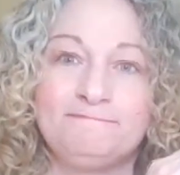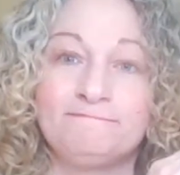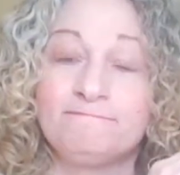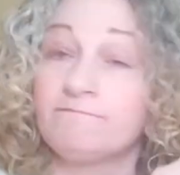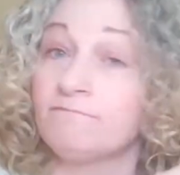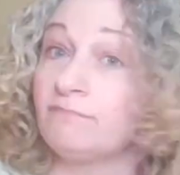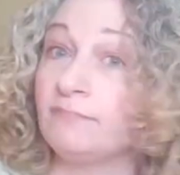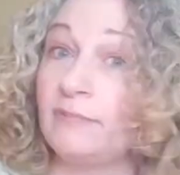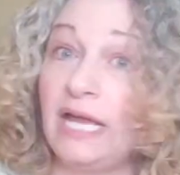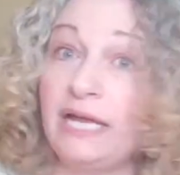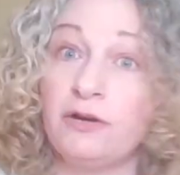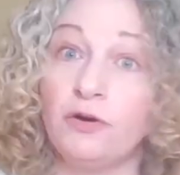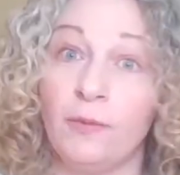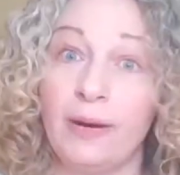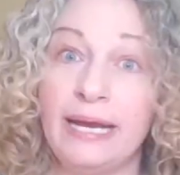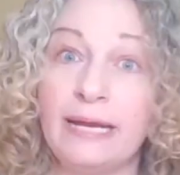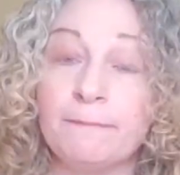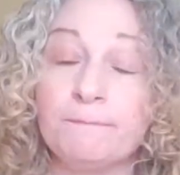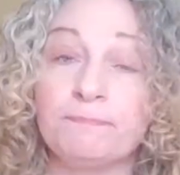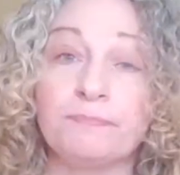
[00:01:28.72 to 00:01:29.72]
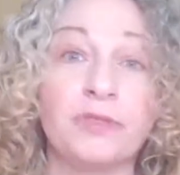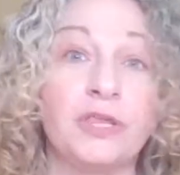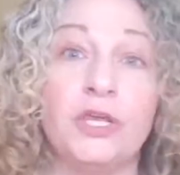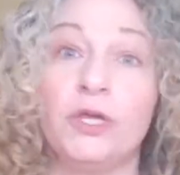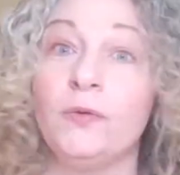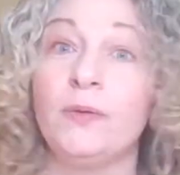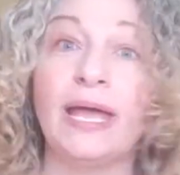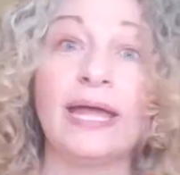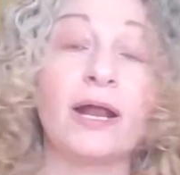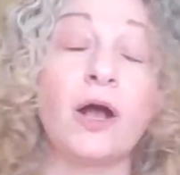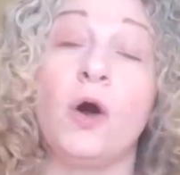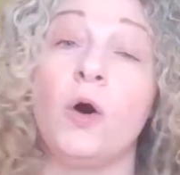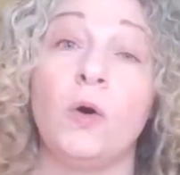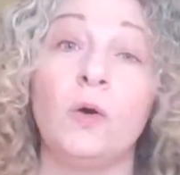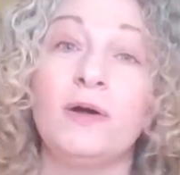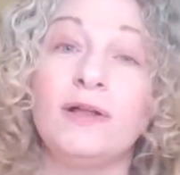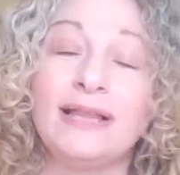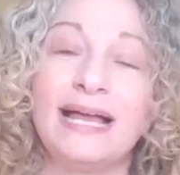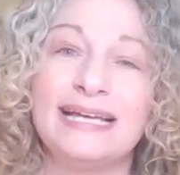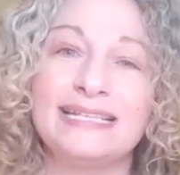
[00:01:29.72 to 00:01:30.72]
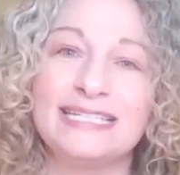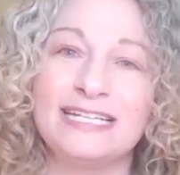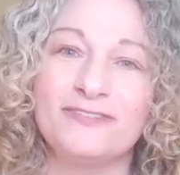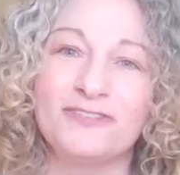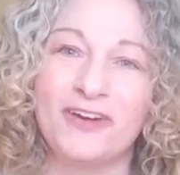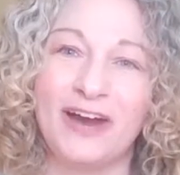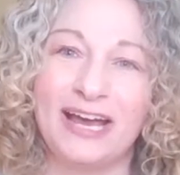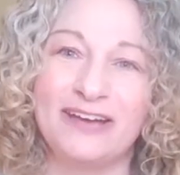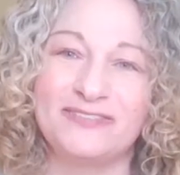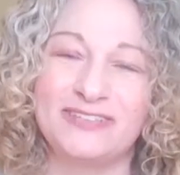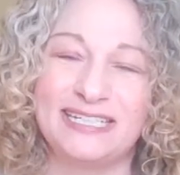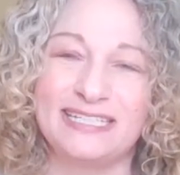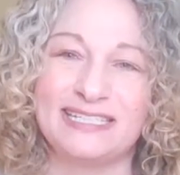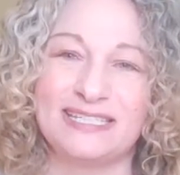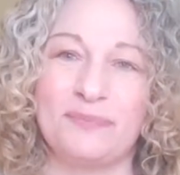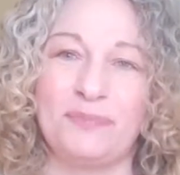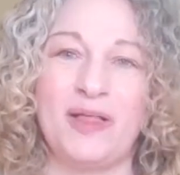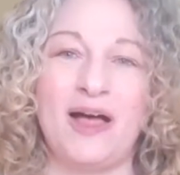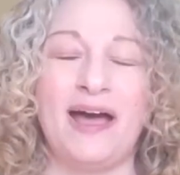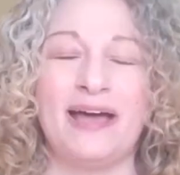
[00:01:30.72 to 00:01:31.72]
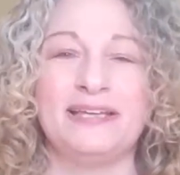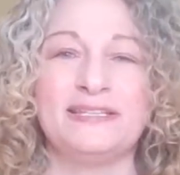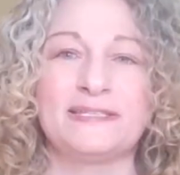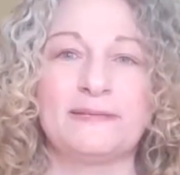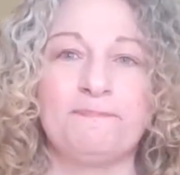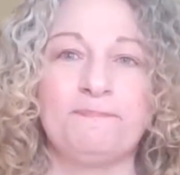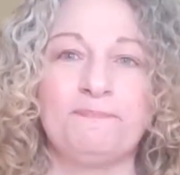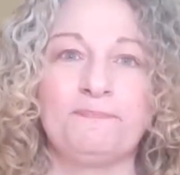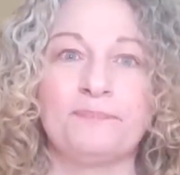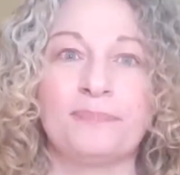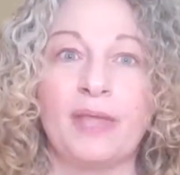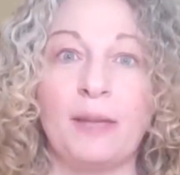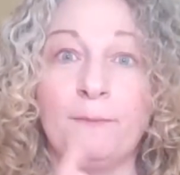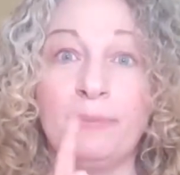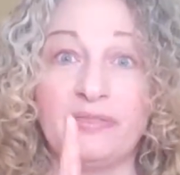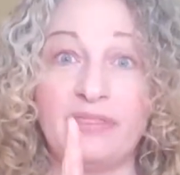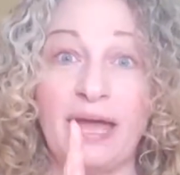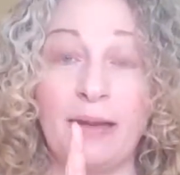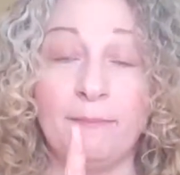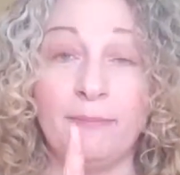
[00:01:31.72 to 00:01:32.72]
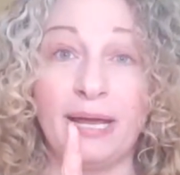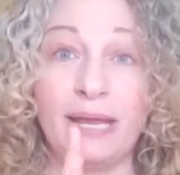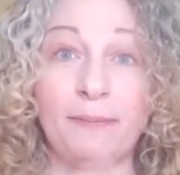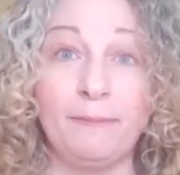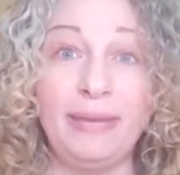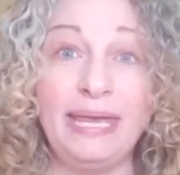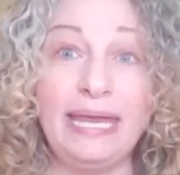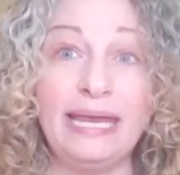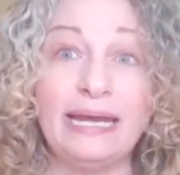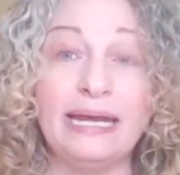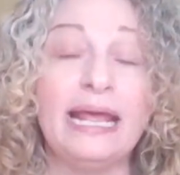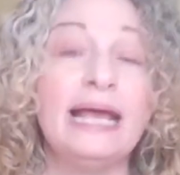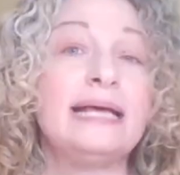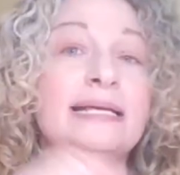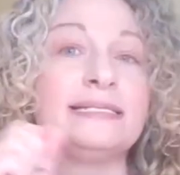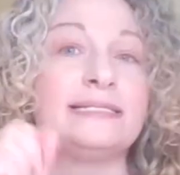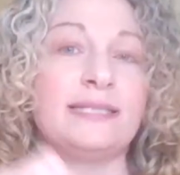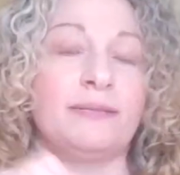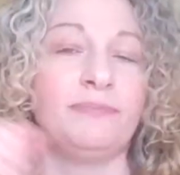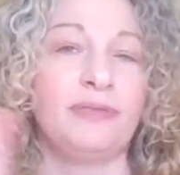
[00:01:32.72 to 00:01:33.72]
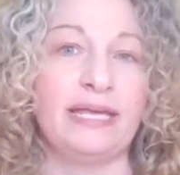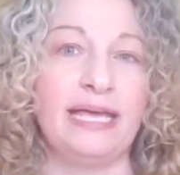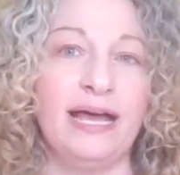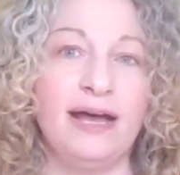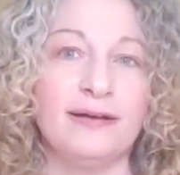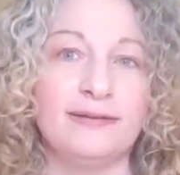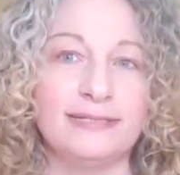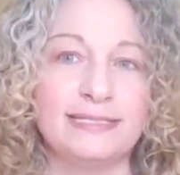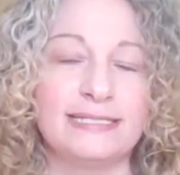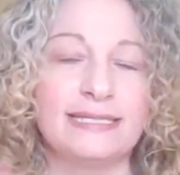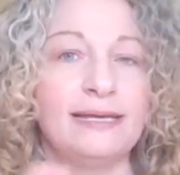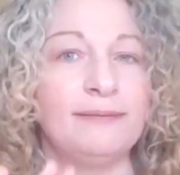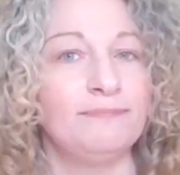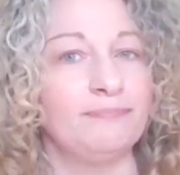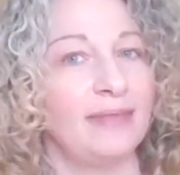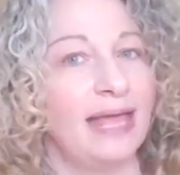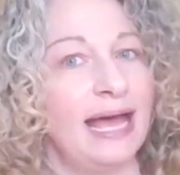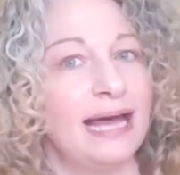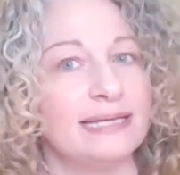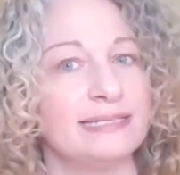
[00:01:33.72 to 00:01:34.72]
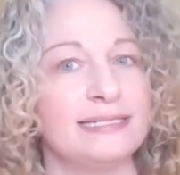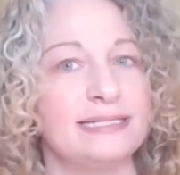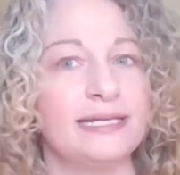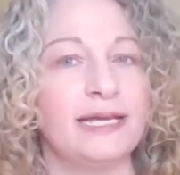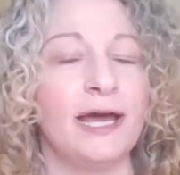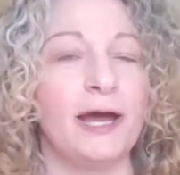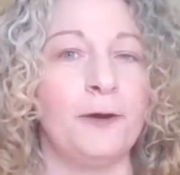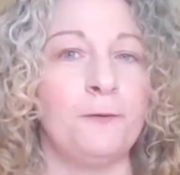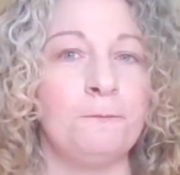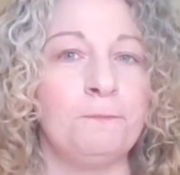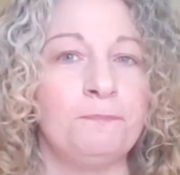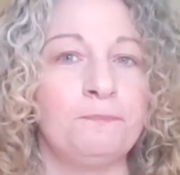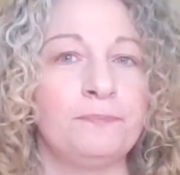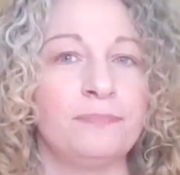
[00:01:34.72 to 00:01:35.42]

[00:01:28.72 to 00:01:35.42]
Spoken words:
Then great, you get a whole closet of crafting supplies. But that might mean something else has to go.